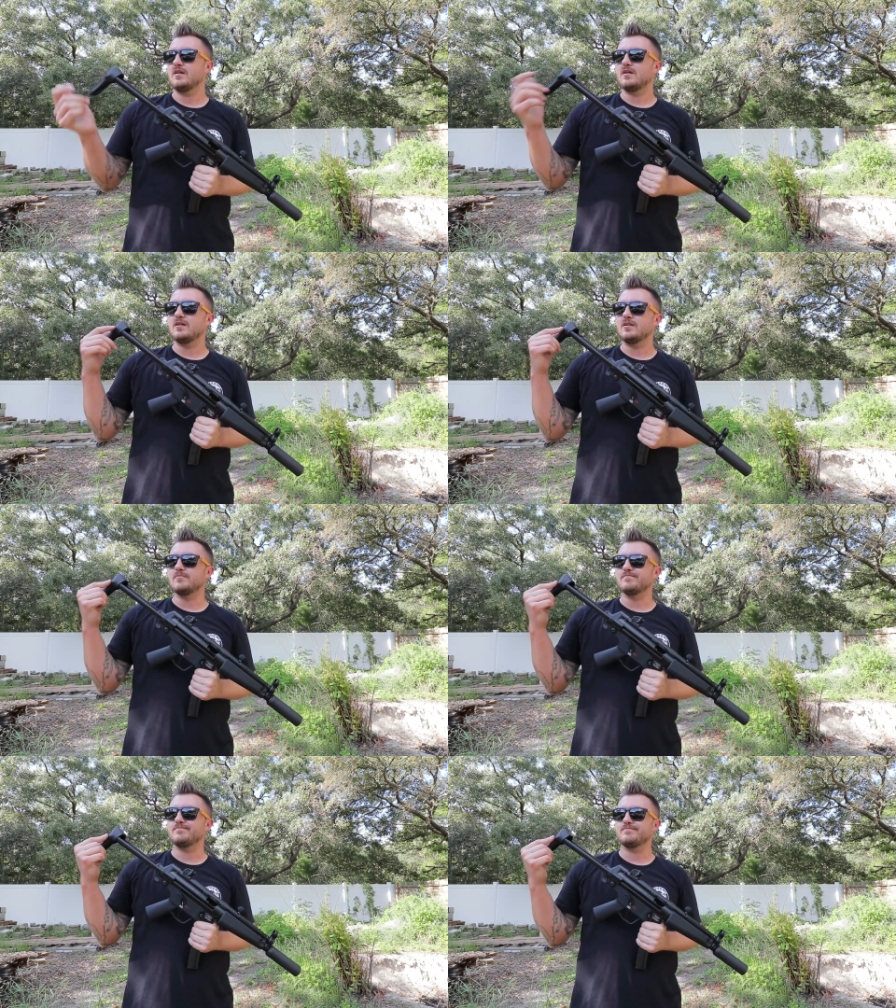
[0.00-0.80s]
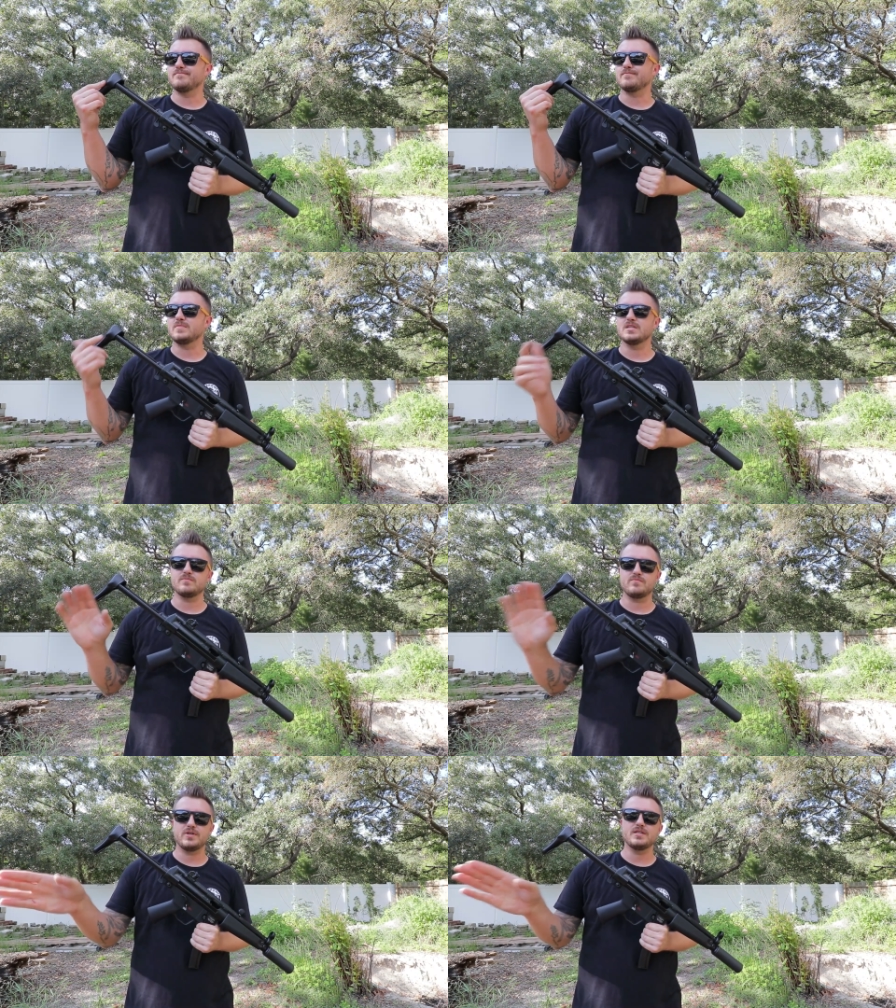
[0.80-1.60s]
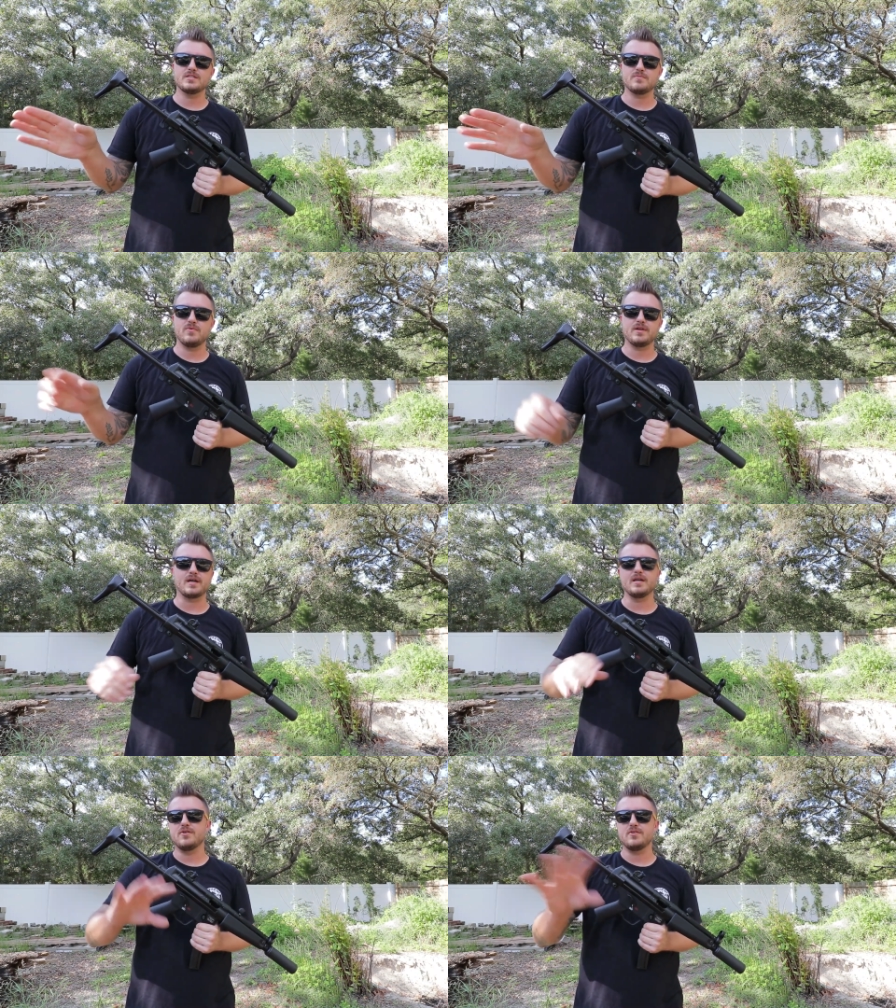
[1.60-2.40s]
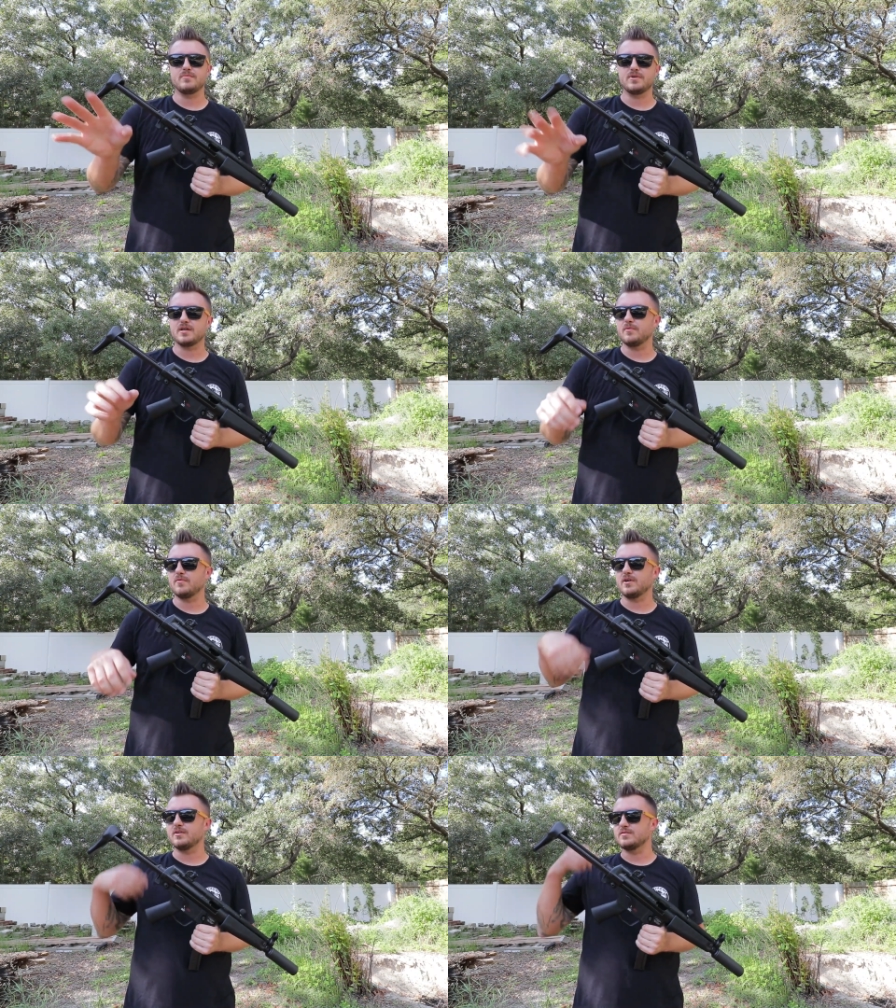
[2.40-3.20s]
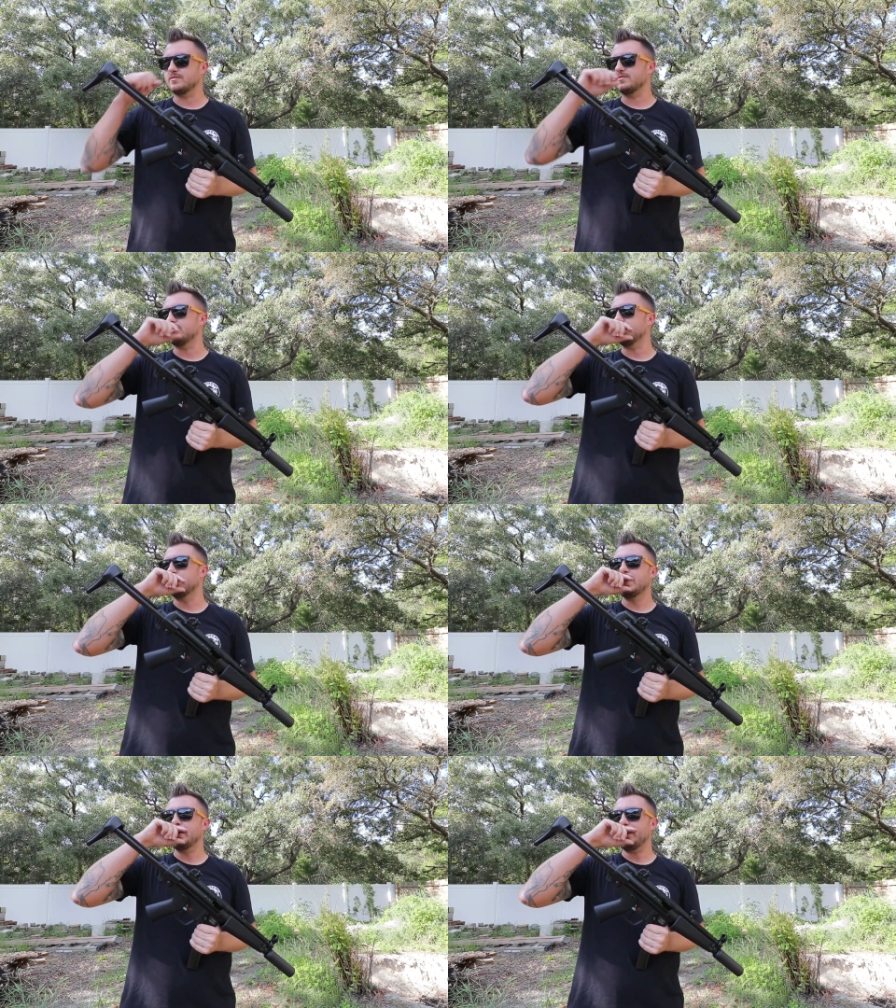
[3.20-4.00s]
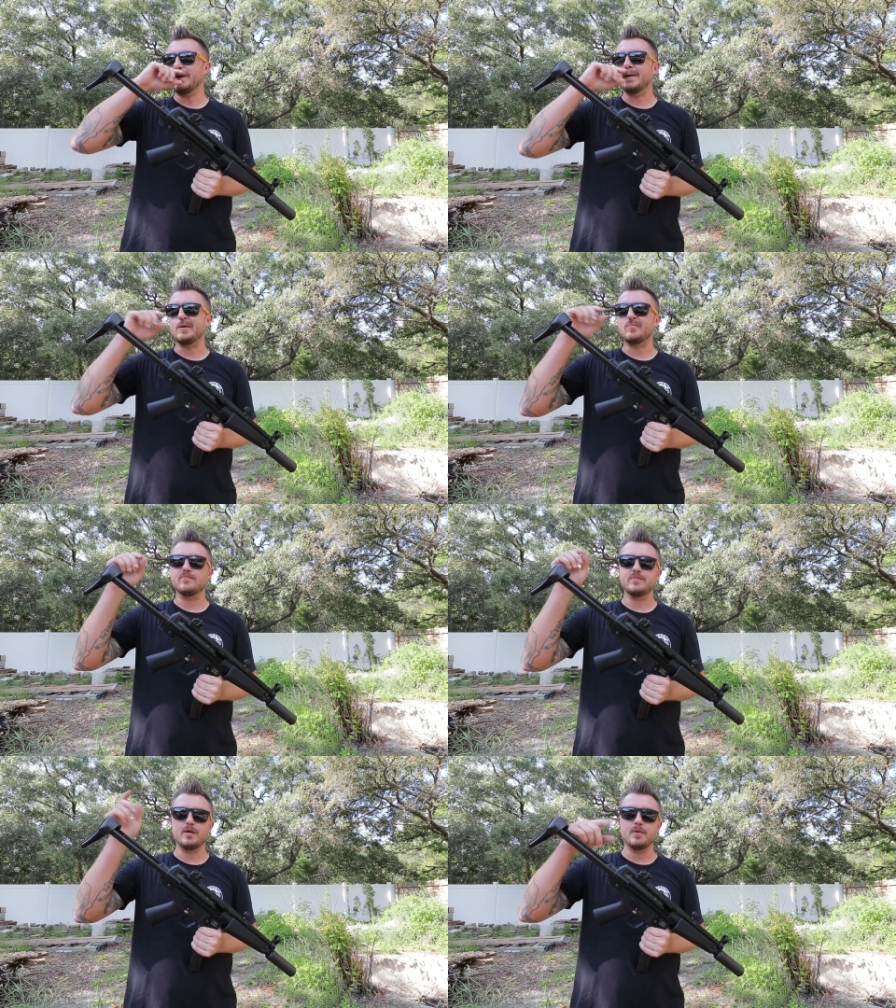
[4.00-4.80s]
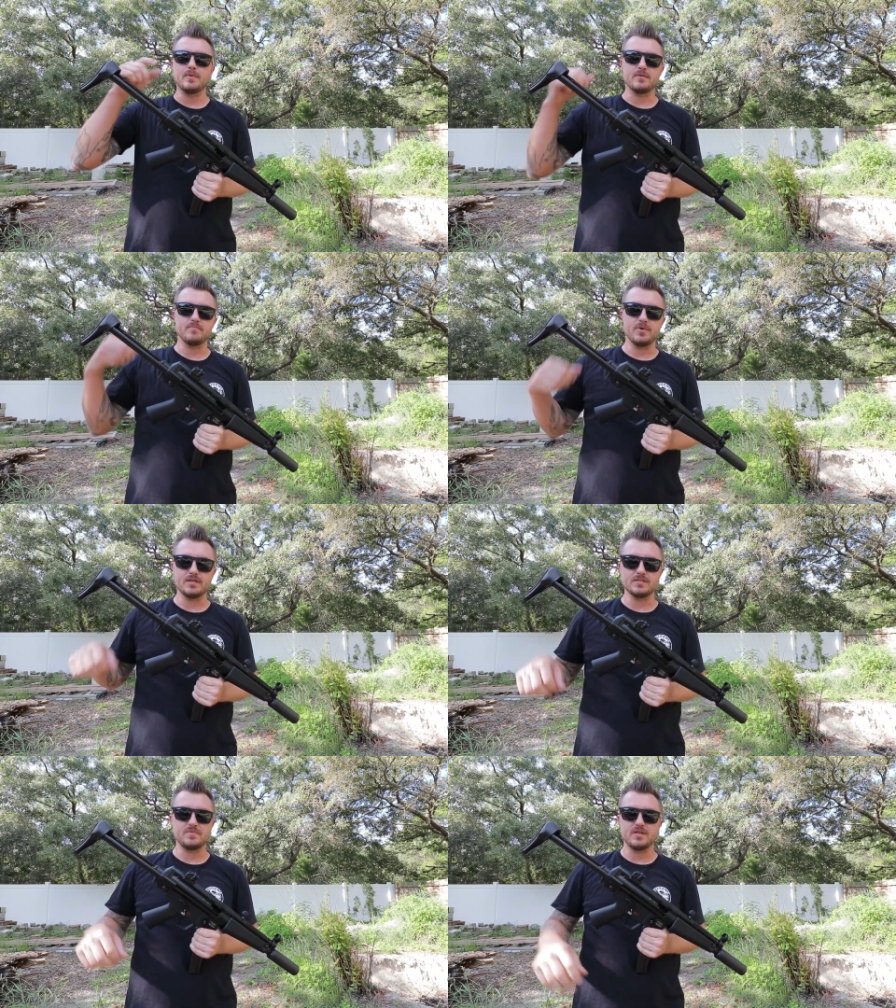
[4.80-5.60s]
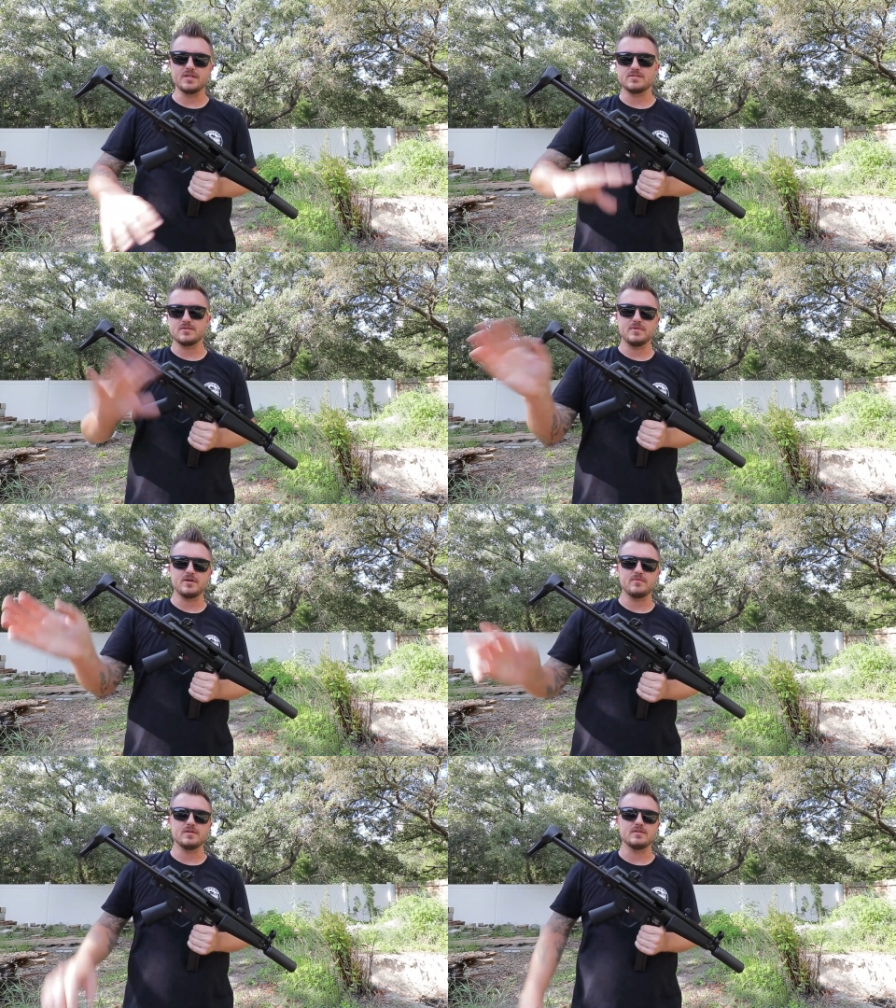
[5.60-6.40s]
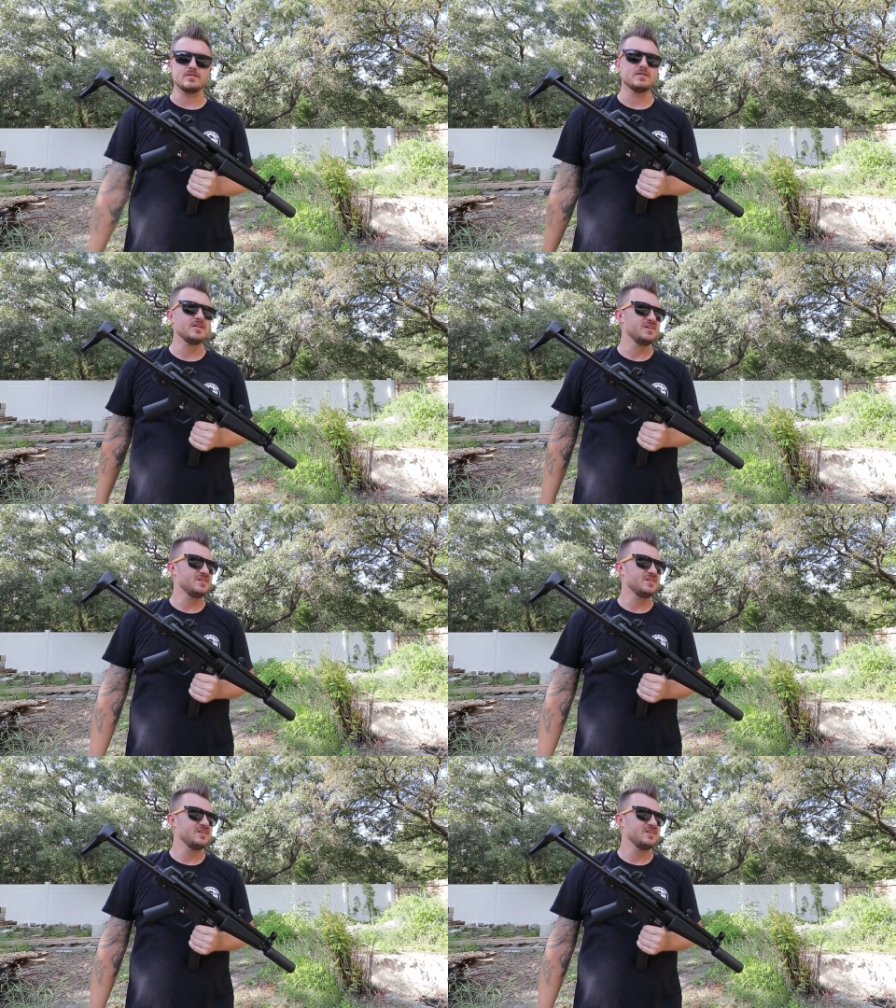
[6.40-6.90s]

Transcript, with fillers: Um, hmm, pretty disappointing. I know only put a couple rounds through it. Um, I'm at my buddy's place, so I'm not wanting to